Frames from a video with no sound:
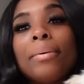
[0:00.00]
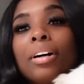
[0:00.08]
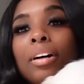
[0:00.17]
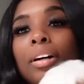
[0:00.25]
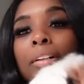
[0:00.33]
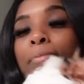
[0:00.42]

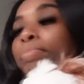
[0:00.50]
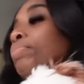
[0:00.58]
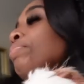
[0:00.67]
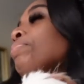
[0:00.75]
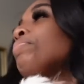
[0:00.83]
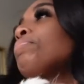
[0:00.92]
but, um,
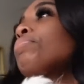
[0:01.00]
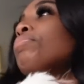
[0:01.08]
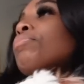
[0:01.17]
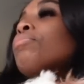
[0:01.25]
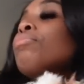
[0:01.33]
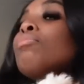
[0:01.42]

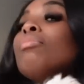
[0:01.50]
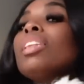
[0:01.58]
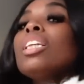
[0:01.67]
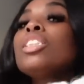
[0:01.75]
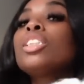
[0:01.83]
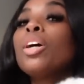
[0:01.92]

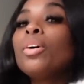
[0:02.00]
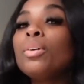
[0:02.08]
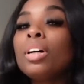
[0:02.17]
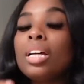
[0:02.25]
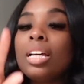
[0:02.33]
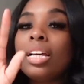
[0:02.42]

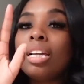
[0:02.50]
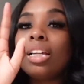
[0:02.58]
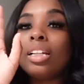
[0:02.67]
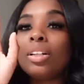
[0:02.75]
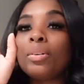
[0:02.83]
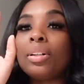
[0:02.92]
so
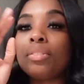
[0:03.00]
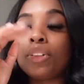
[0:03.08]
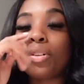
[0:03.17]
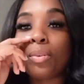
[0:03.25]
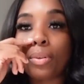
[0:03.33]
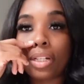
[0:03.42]
quick,
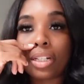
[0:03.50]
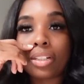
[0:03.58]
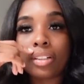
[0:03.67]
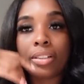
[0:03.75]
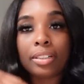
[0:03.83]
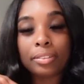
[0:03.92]
real
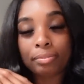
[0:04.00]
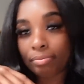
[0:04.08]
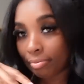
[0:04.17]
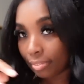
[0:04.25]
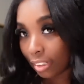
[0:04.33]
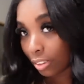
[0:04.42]
quick, um,
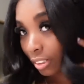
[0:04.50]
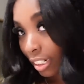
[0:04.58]
as you